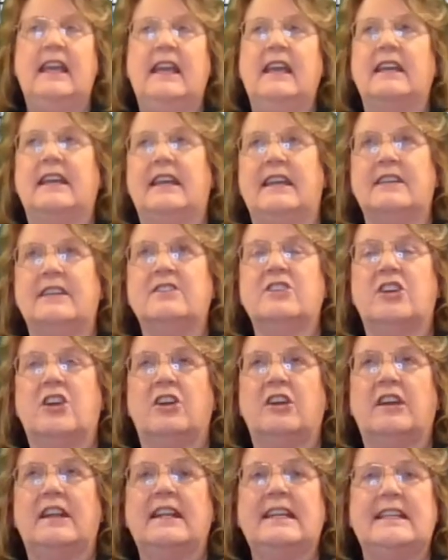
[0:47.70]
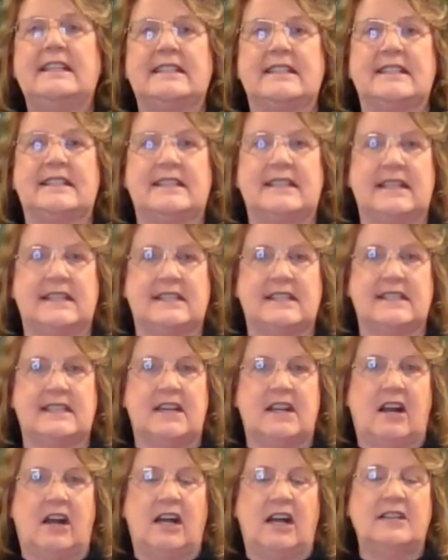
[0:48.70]
Kindergarten does
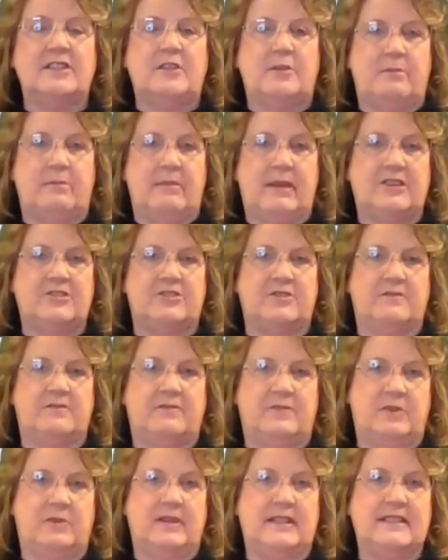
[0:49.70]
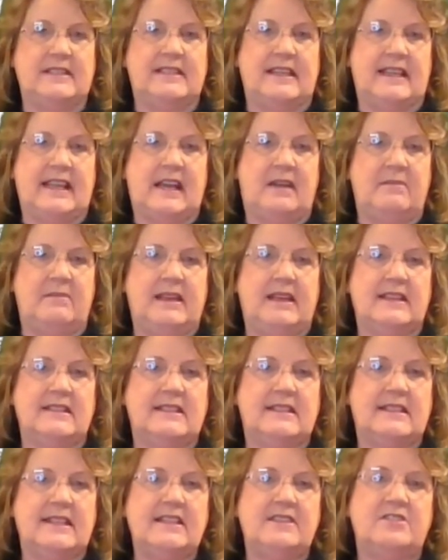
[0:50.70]
not measure fluency yet
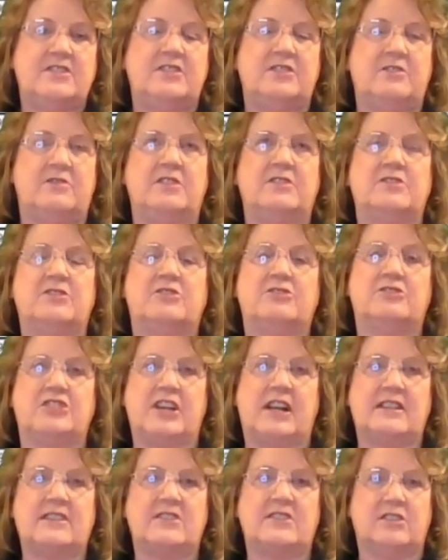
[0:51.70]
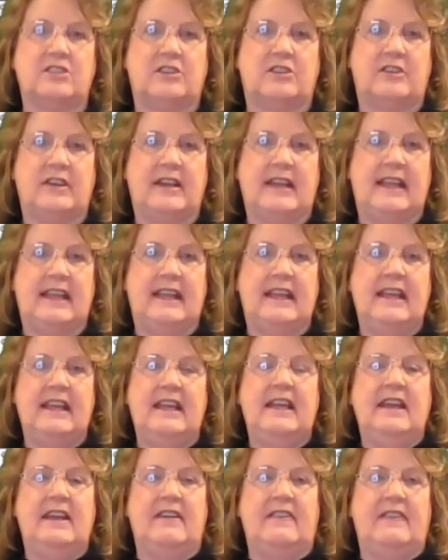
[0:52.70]
because these students are just learning
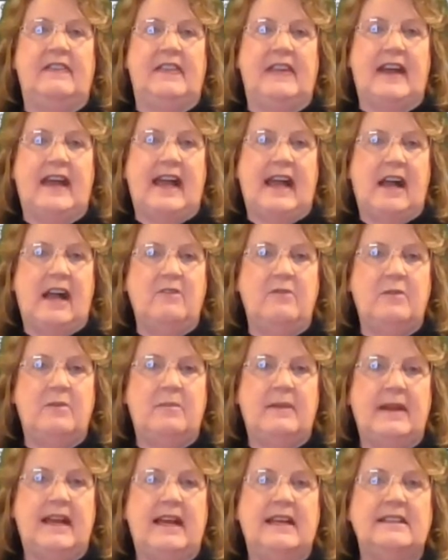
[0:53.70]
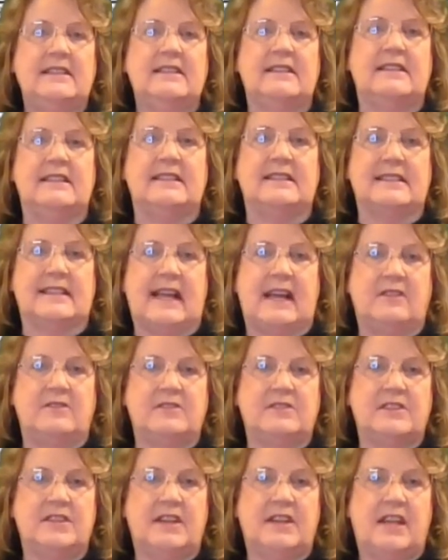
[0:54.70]
the alphabet, the
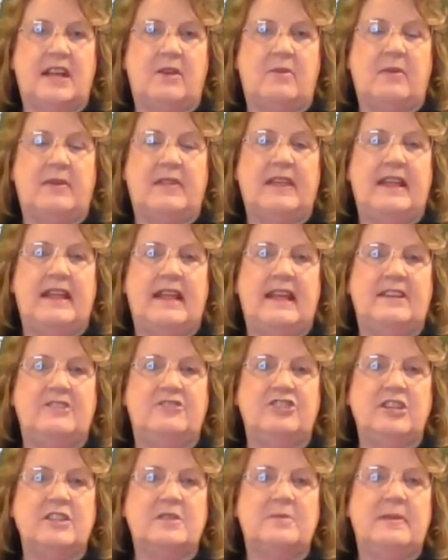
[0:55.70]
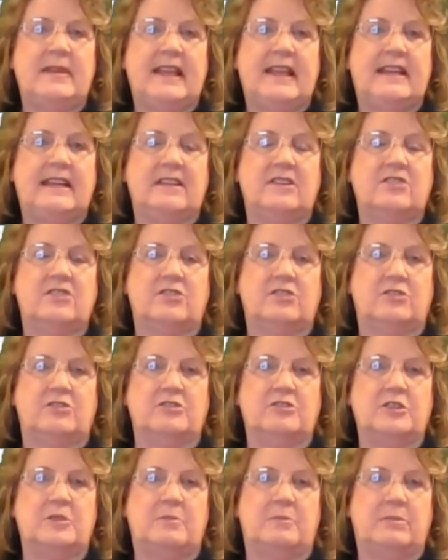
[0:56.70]
sounds that go with it, and just beginning to
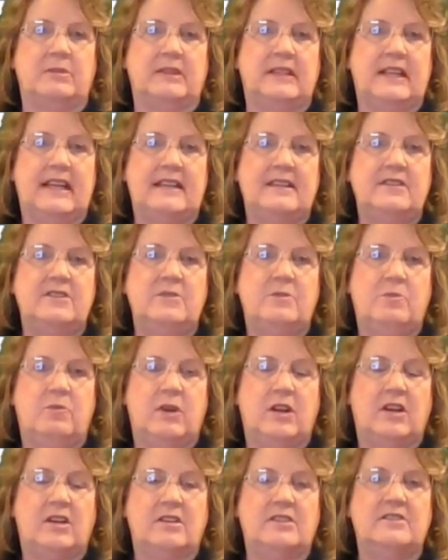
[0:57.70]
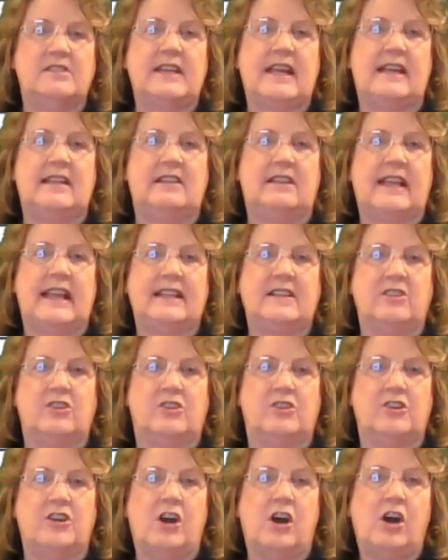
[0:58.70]
learn to blend words, and they
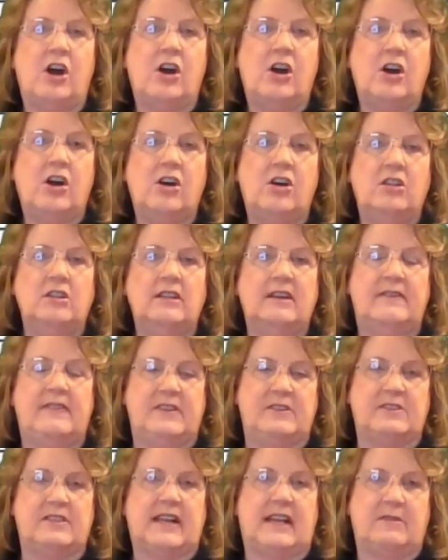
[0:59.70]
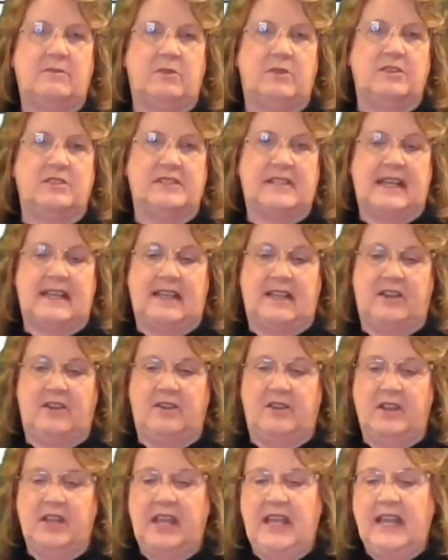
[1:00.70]
learn all of their sight words that year.